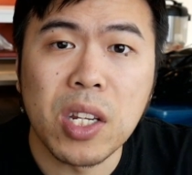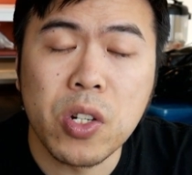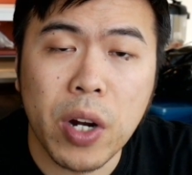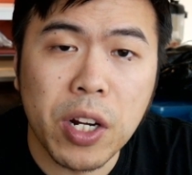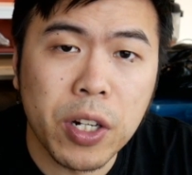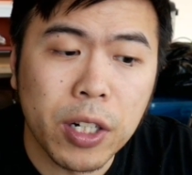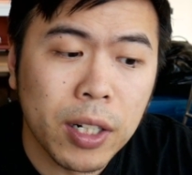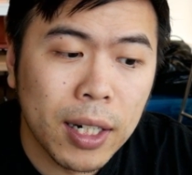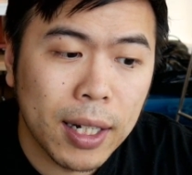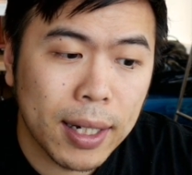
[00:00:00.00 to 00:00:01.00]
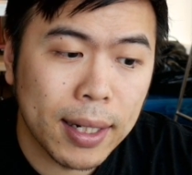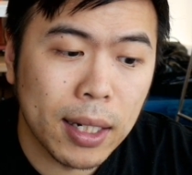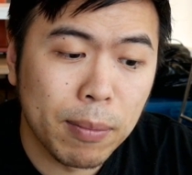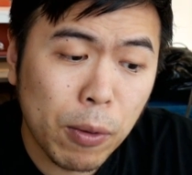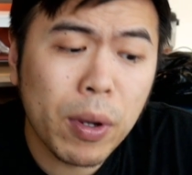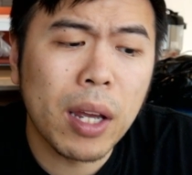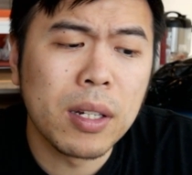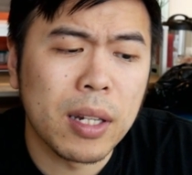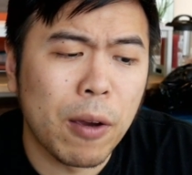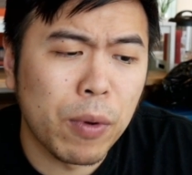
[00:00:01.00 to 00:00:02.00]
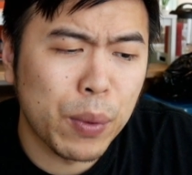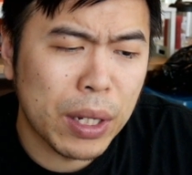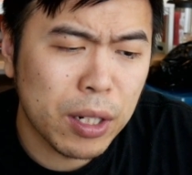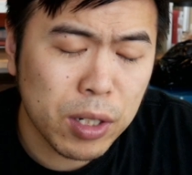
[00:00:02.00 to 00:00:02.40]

Striker, uh, but we'll get into that when we get there.